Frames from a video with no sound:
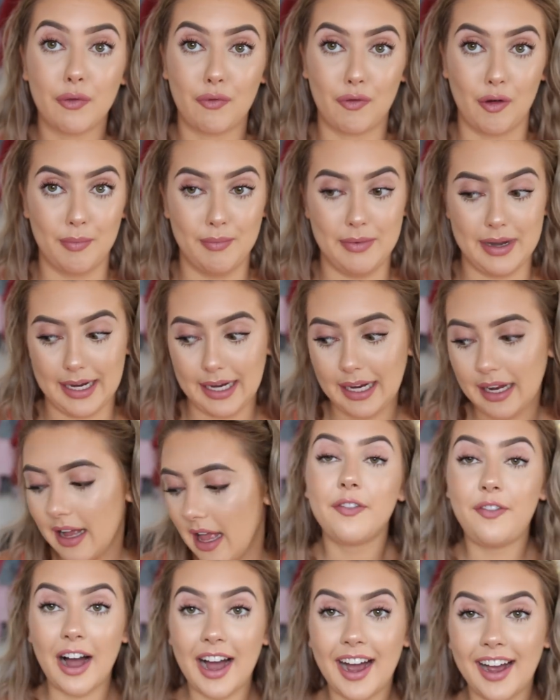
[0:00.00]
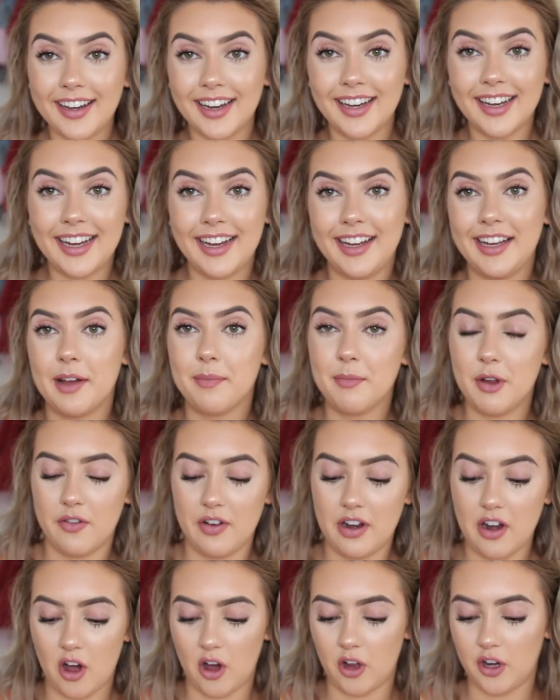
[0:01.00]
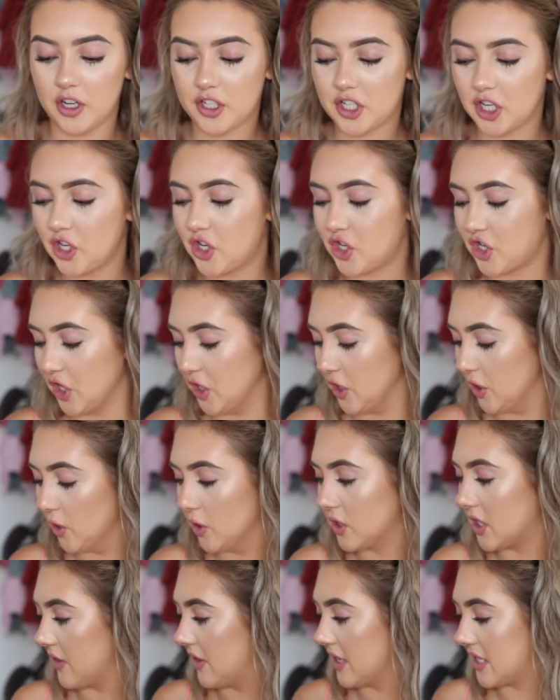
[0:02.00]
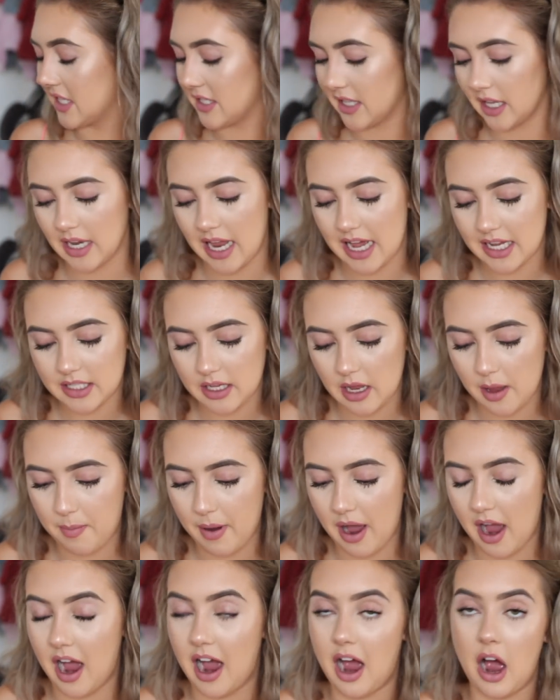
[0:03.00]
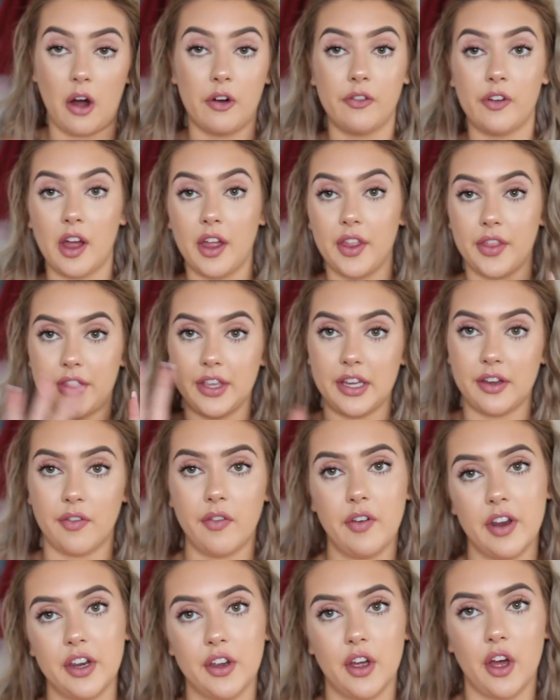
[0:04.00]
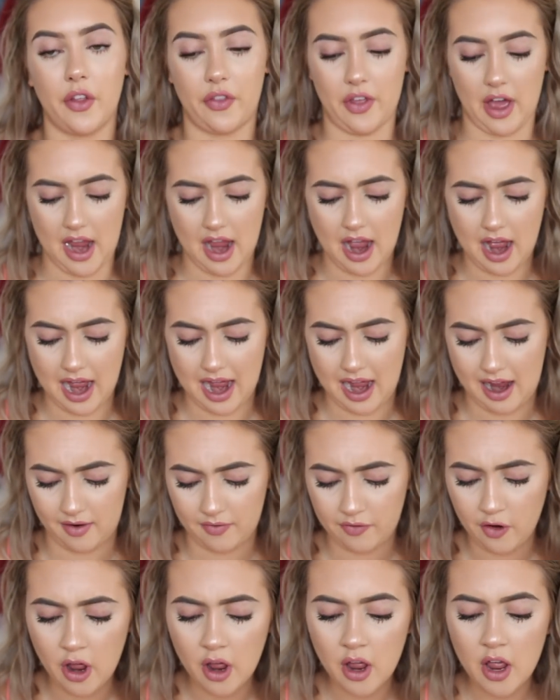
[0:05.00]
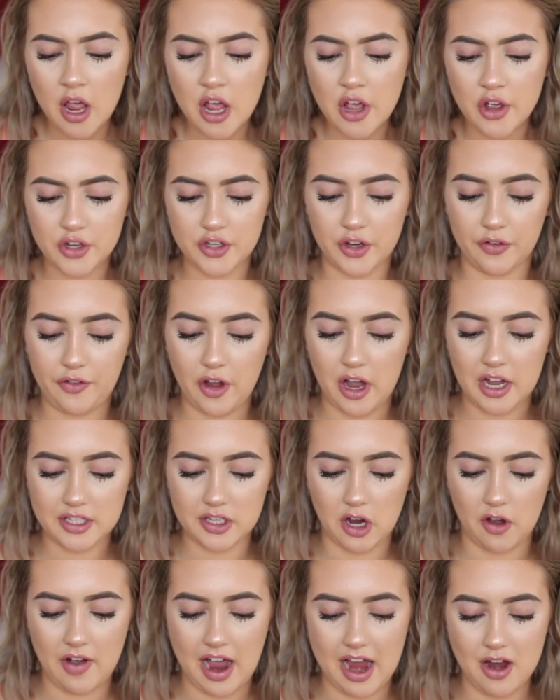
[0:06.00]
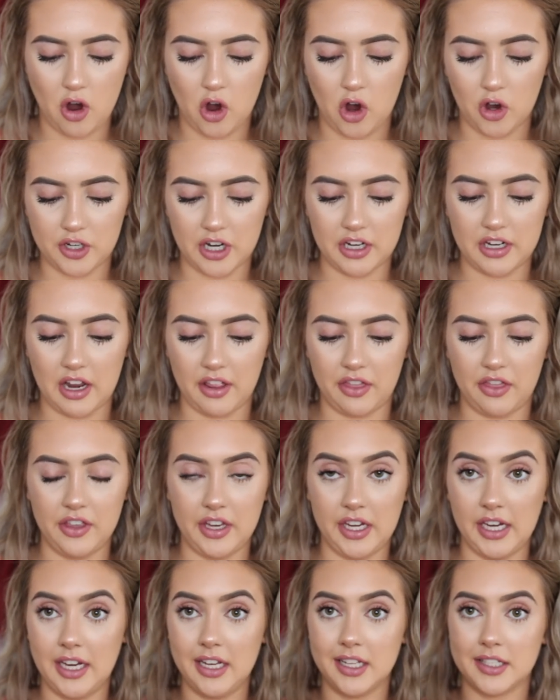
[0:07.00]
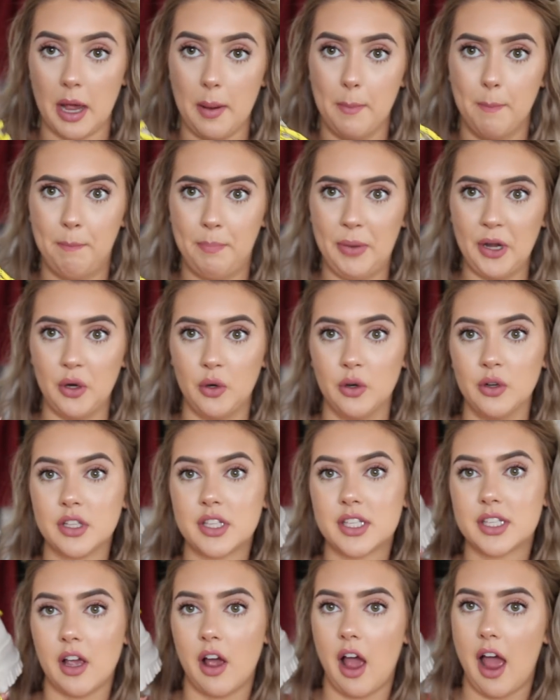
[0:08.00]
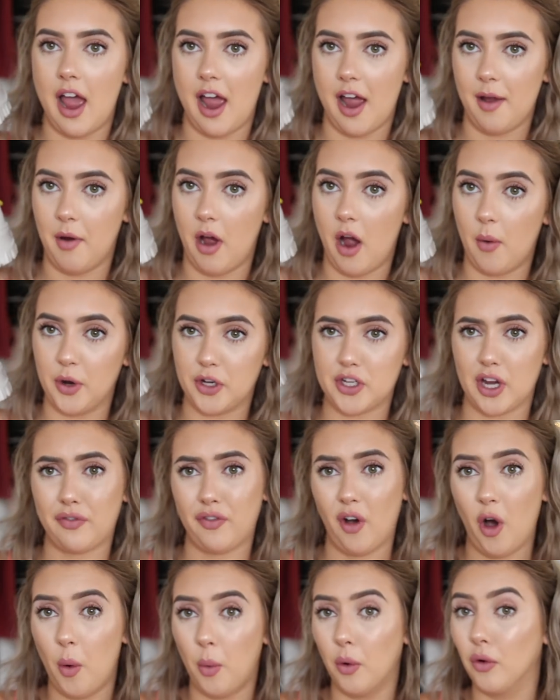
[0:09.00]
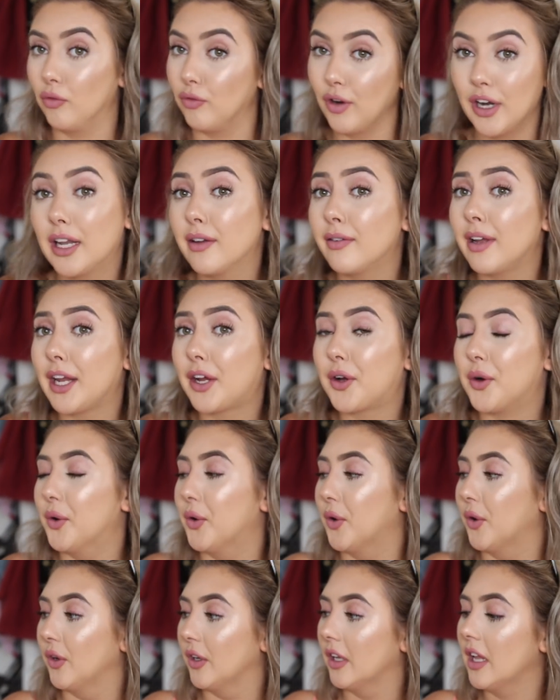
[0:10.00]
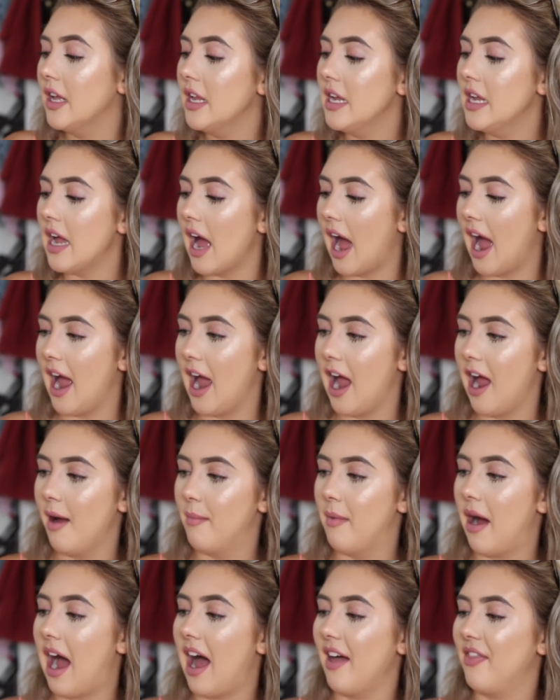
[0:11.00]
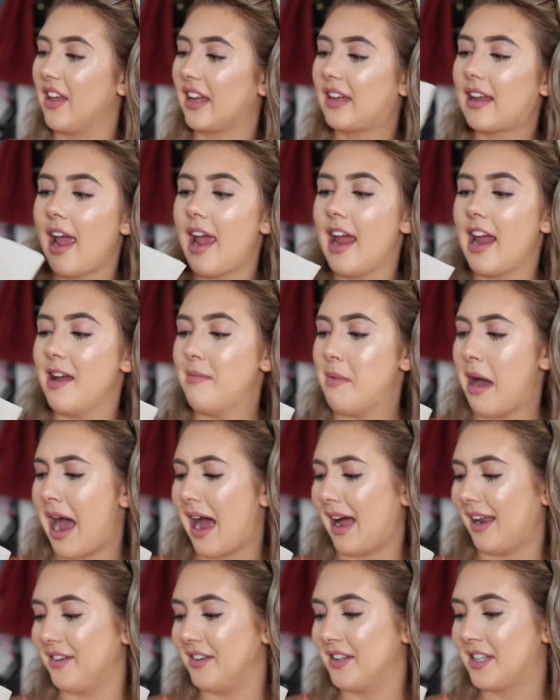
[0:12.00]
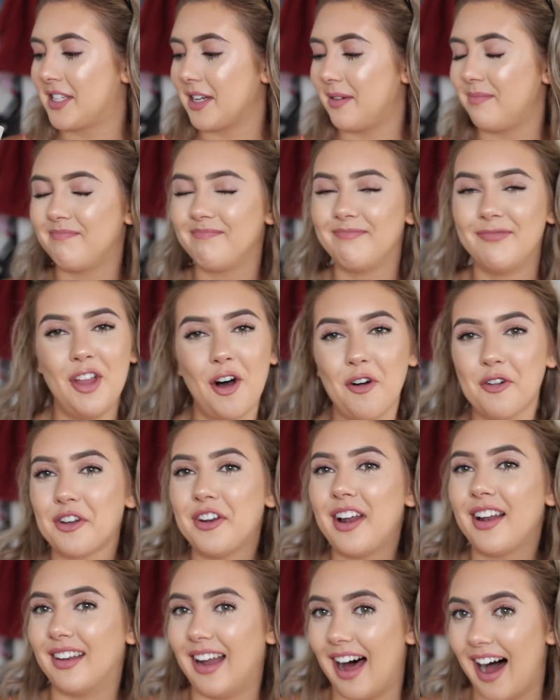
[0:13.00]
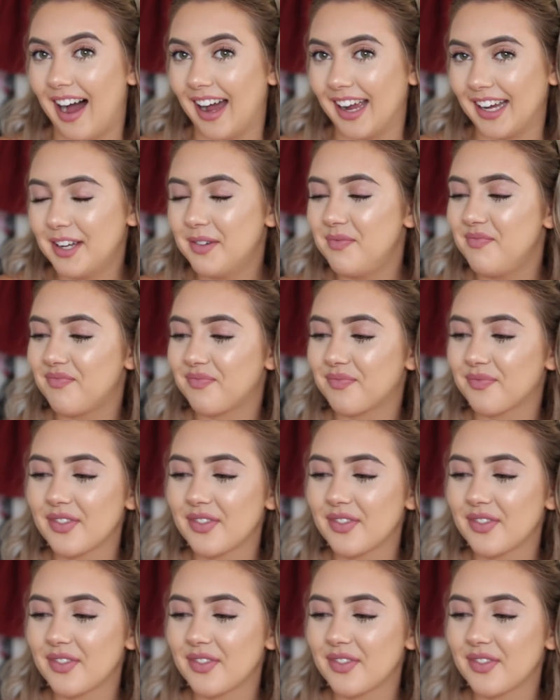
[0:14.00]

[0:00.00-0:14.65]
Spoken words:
from me. Finally, moving on to shoes. This is the last part of the video that I have. So first off, I ordered these boots, which I thought were really, really cool. And they came, and not gonna lie,